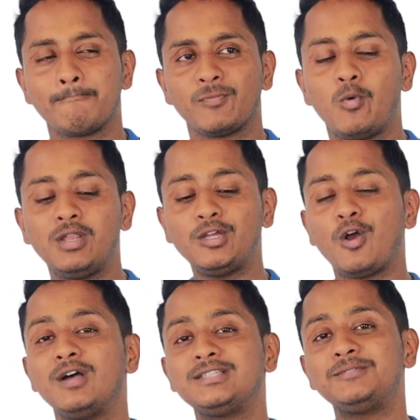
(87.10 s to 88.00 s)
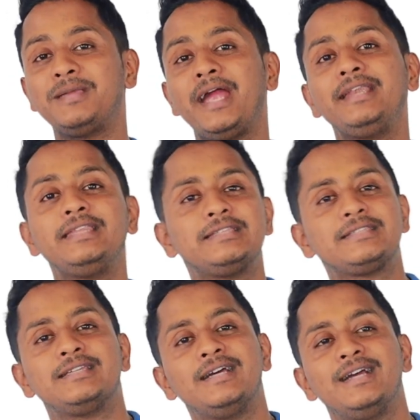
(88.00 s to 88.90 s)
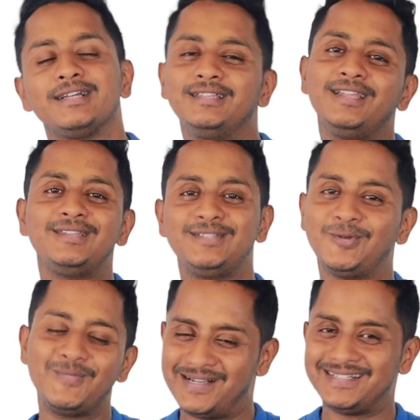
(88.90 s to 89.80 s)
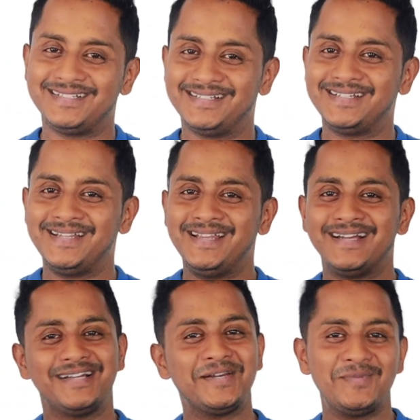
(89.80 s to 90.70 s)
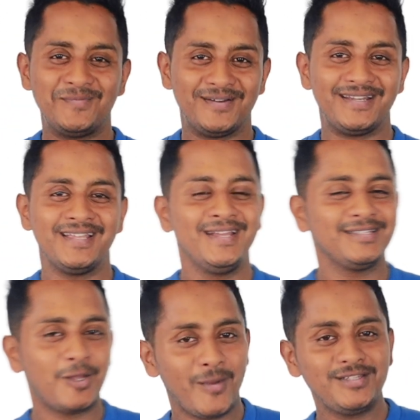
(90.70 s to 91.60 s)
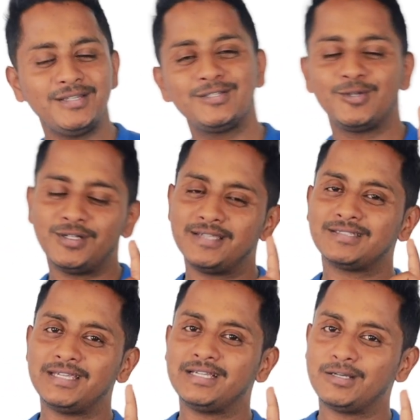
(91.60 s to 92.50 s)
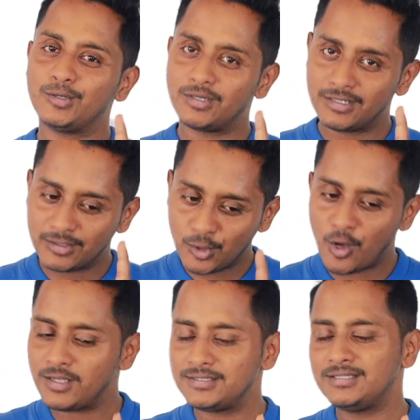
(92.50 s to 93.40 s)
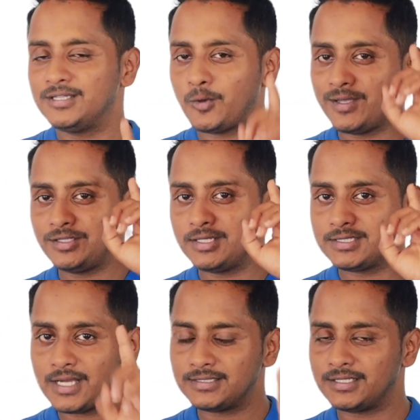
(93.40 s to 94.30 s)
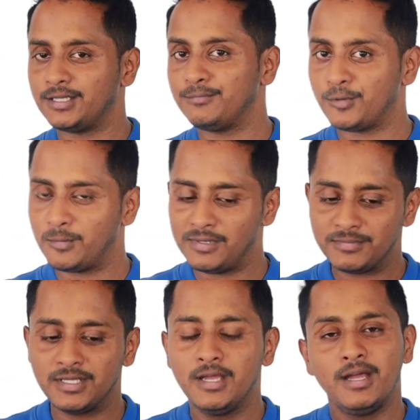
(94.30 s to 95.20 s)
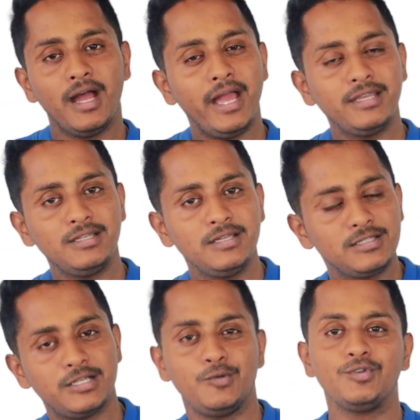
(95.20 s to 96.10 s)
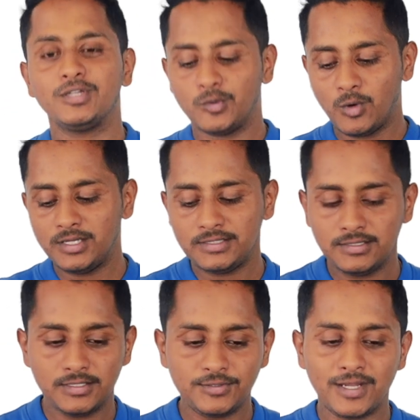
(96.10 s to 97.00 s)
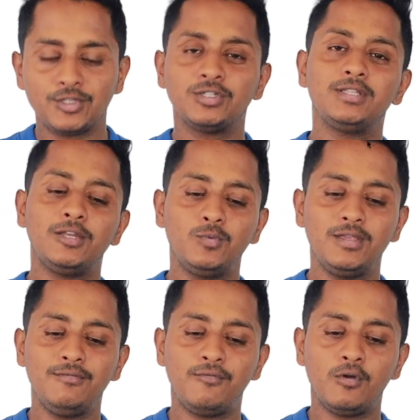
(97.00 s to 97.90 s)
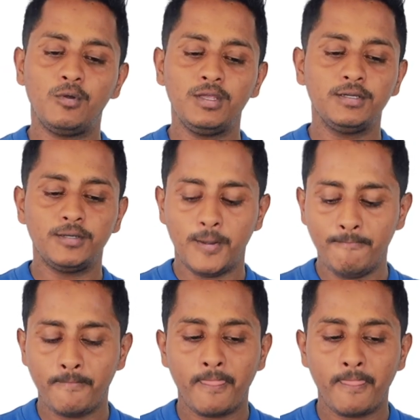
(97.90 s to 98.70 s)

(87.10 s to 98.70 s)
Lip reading: What are the causes behind this? Then 0 mark. Remember it. The question is not asking causes. The question is asking problems and solution. What is the structure that we follow here?